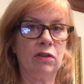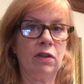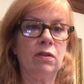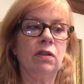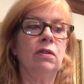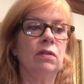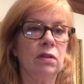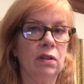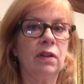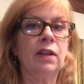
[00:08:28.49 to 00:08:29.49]
So you
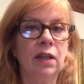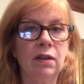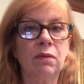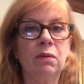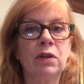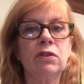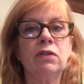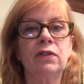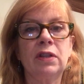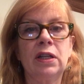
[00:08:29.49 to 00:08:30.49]
can then, once
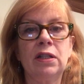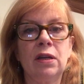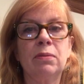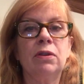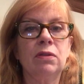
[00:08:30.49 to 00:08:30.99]
you've signed up,